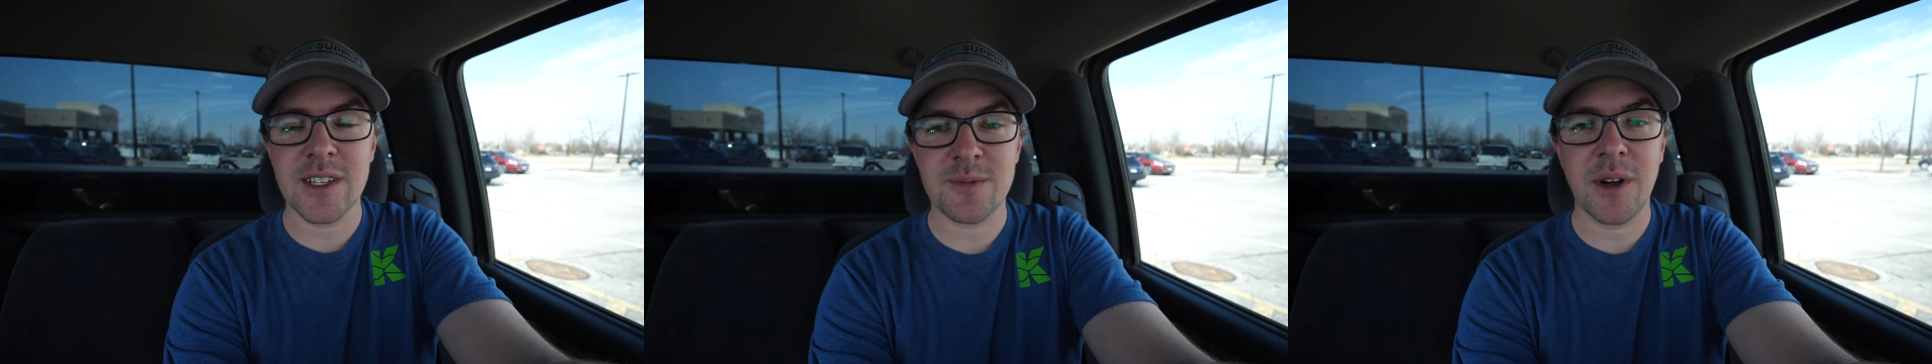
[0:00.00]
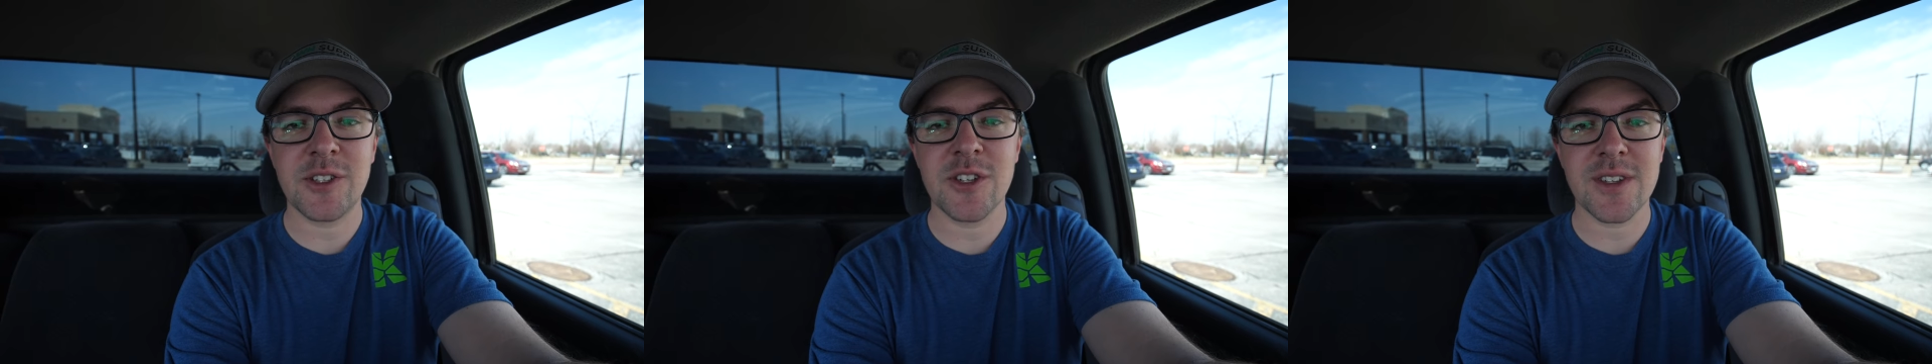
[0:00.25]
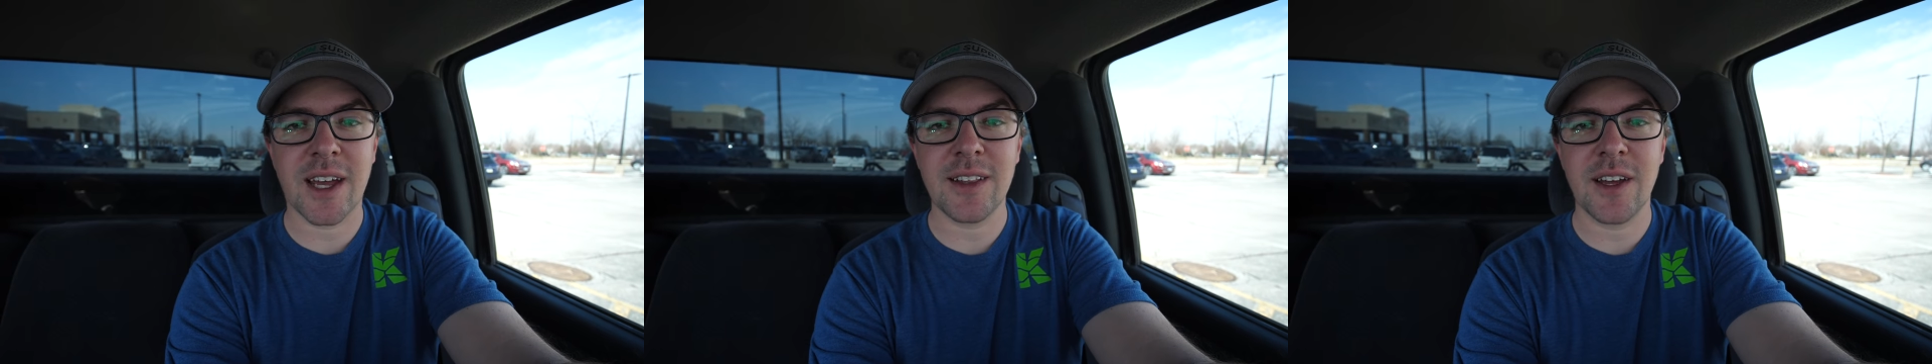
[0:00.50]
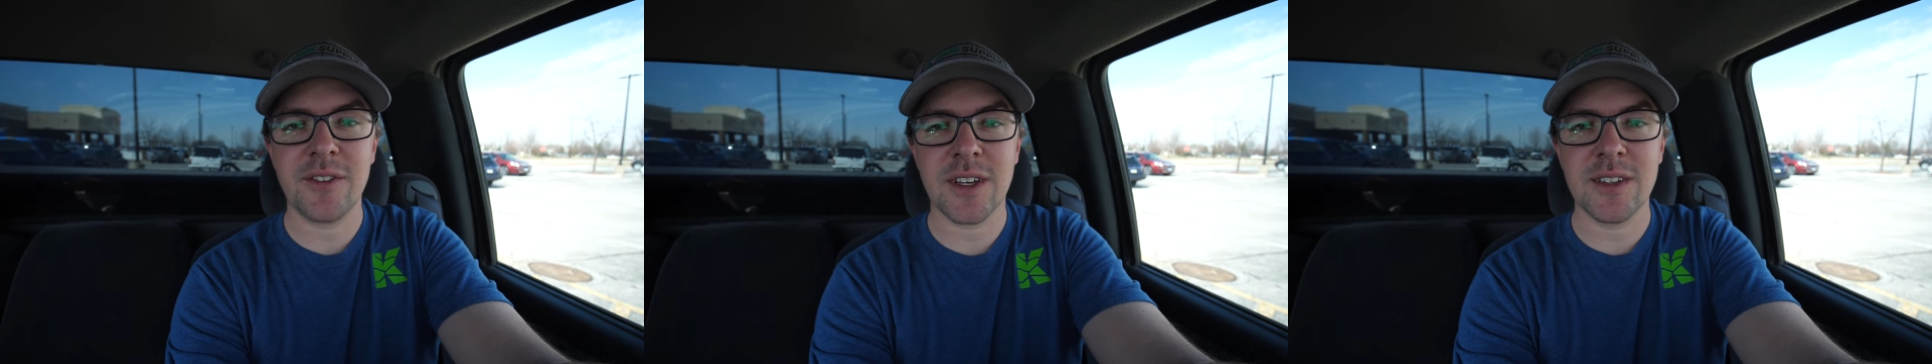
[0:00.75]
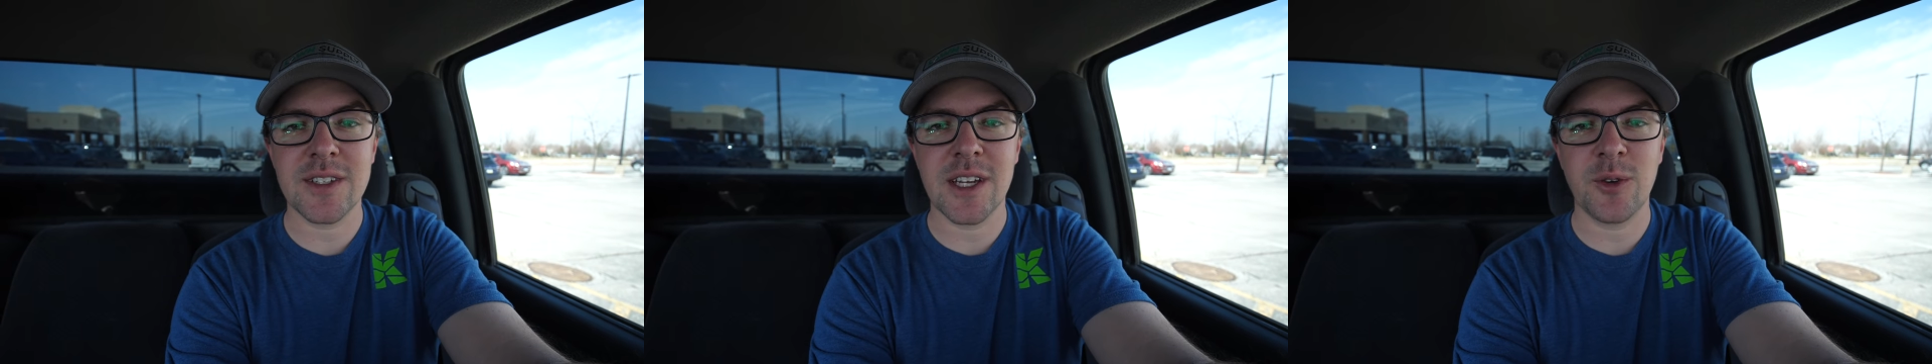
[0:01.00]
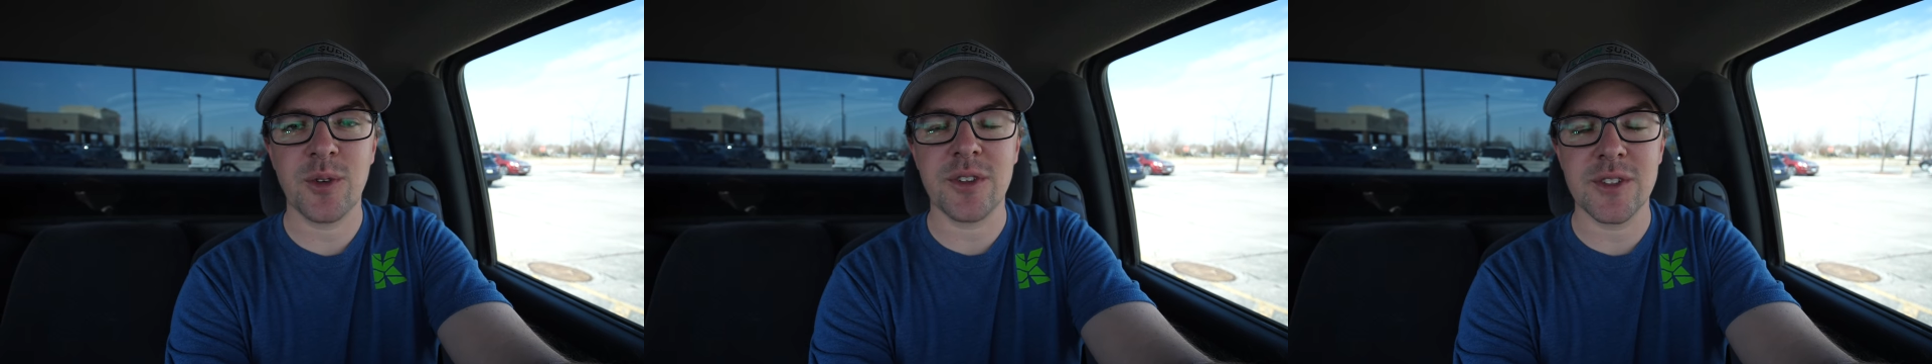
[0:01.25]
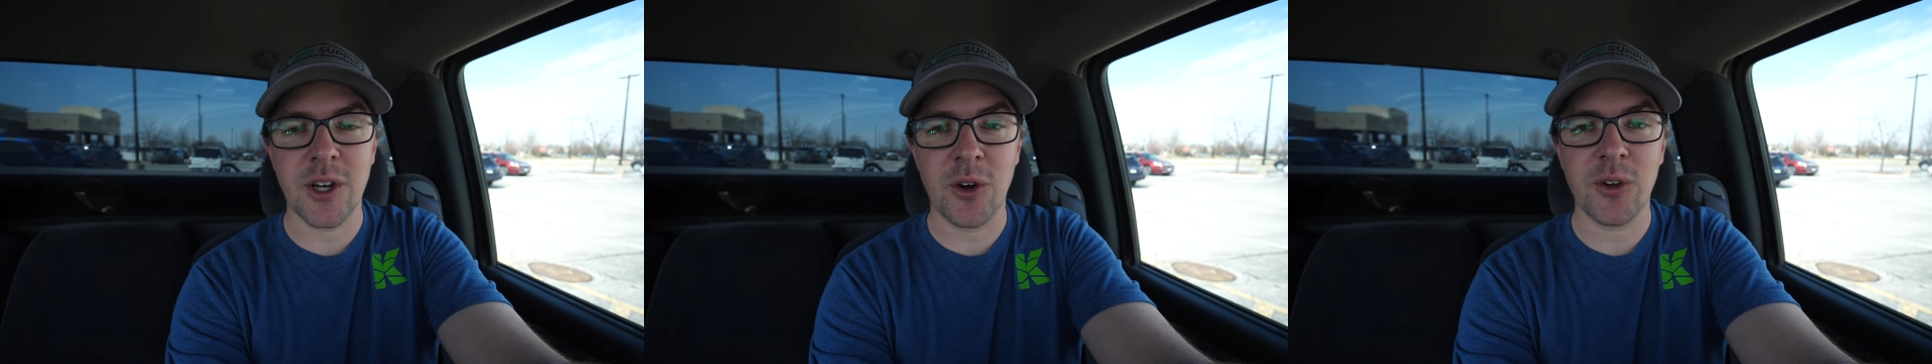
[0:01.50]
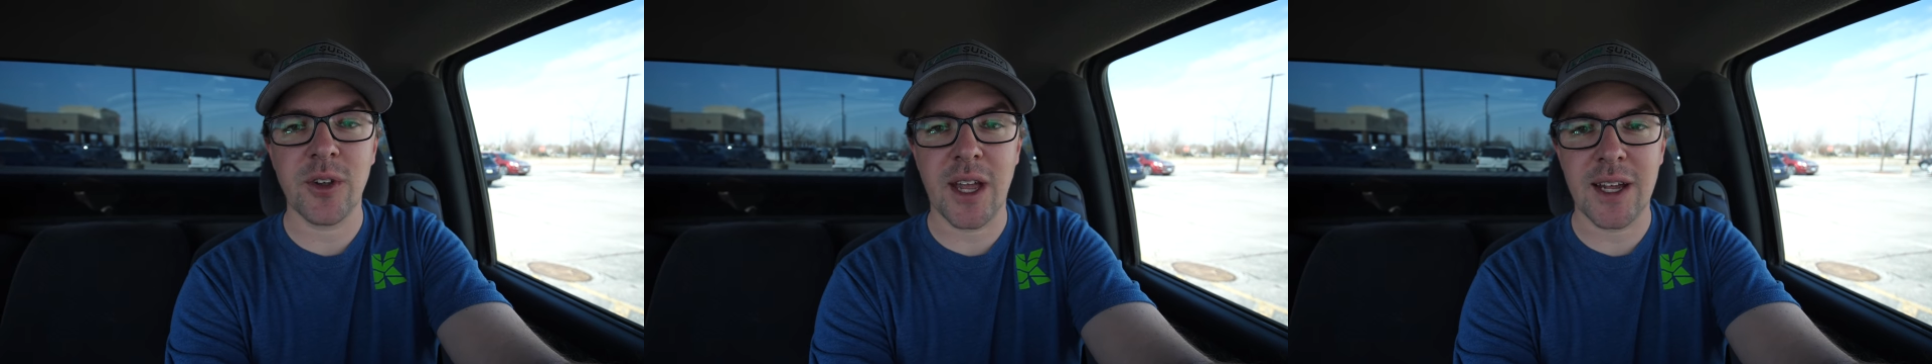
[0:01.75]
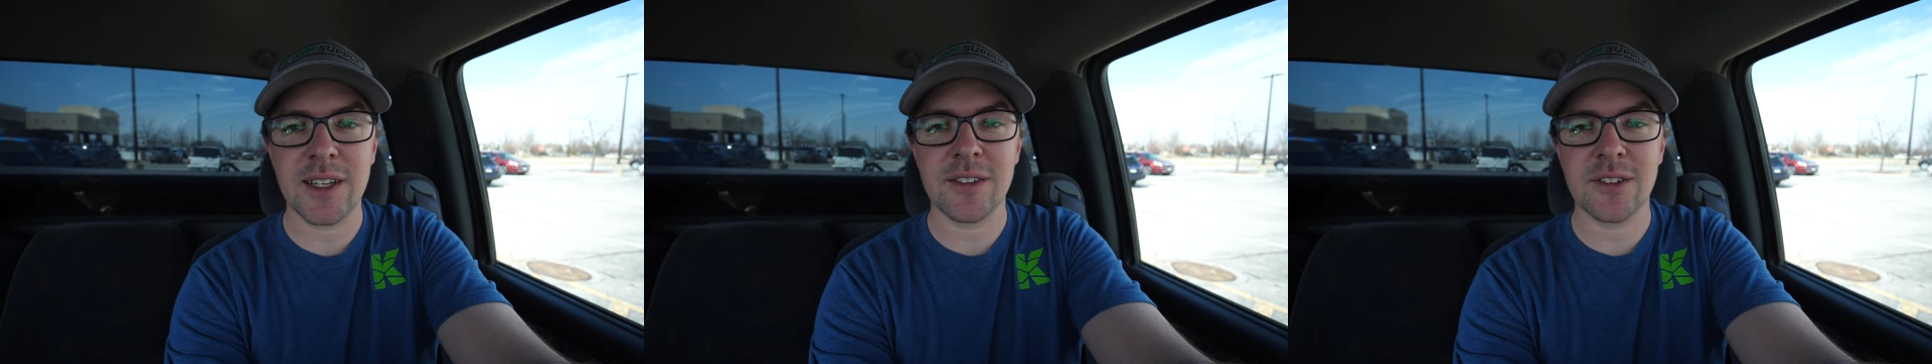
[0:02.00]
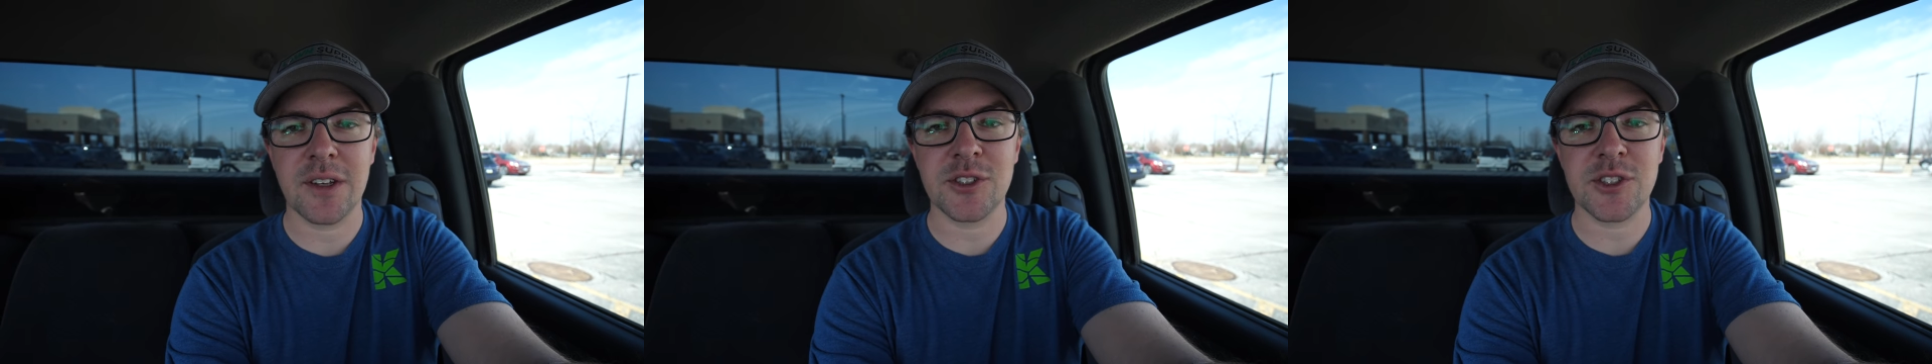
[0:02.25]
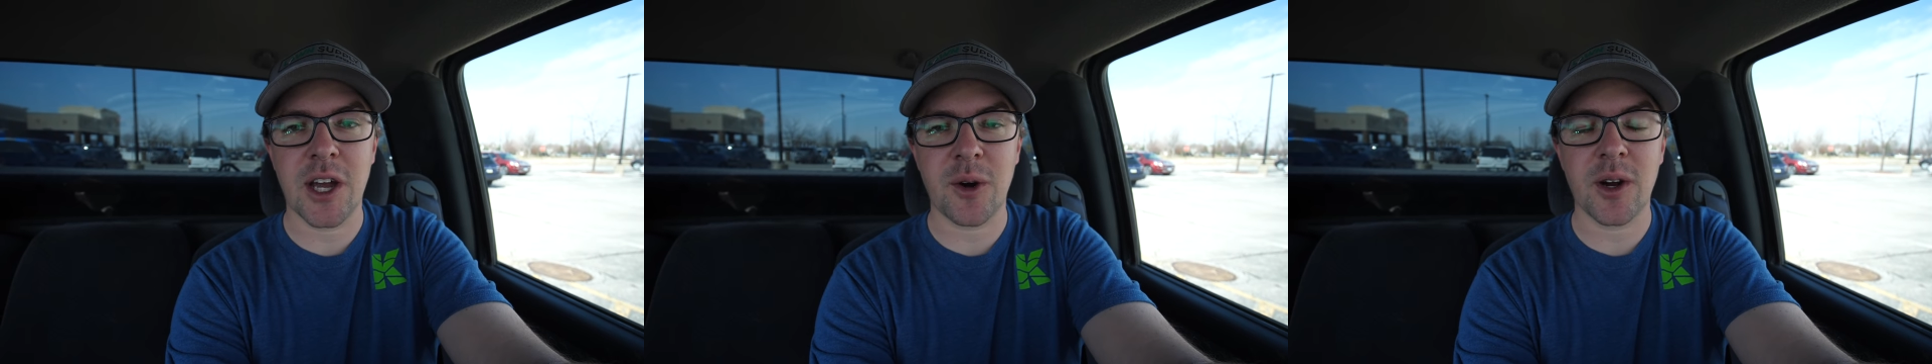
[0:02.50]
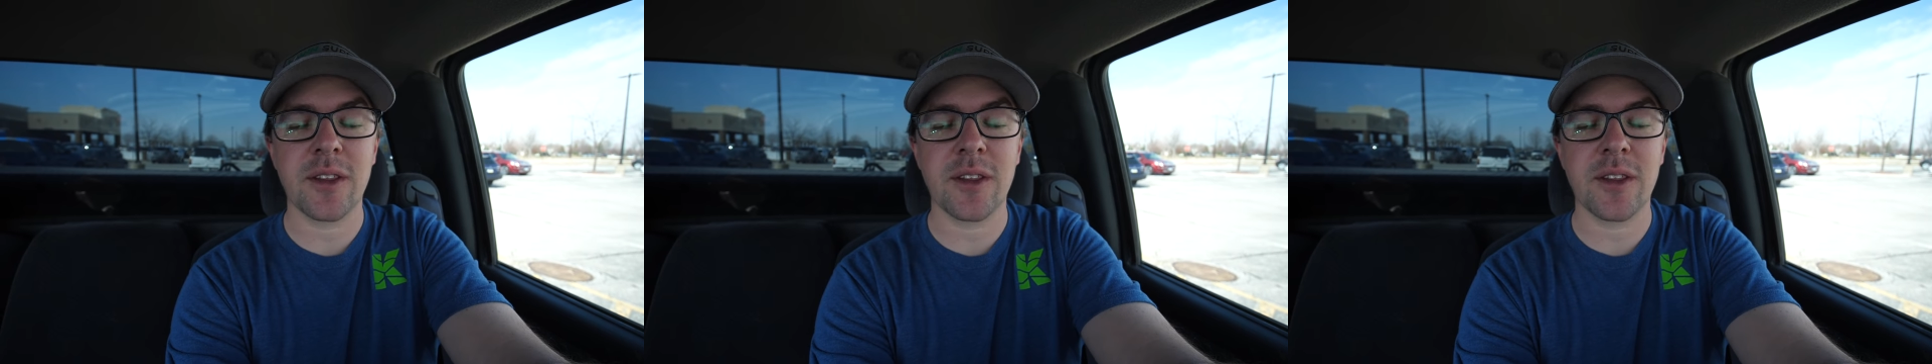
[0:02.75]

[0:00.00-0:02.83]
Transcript: As much as I'd love to continue with the total 80s lunch hour,